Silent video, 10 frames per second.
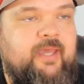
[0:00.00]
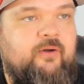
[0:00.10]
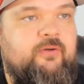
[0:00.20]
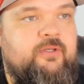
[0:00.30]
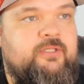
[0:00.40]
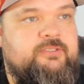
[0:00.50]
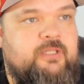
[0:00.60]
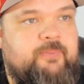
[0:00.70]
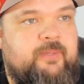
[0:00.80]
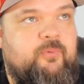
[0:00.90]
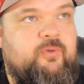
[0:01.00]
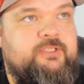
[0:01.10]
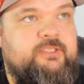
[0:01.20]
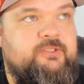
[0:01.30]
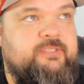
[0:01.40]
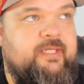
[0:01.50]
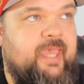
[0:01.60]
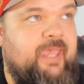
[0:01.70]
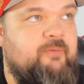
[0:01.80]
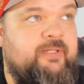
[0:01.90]
Now, some people are still saying,
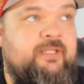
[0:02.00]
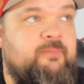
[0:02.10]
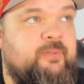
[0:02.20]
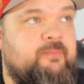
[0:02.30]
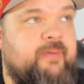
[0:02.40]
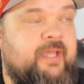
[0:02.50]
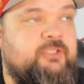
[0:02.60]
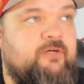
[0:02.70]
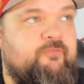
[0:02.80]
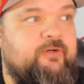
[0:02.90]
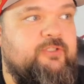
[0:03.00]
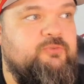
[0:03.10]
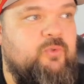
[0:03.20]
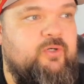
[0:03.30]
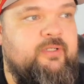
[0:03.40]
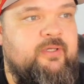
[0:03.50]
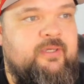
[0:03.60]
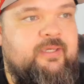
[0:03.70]
hey, we need to bring back Charvarius Ward,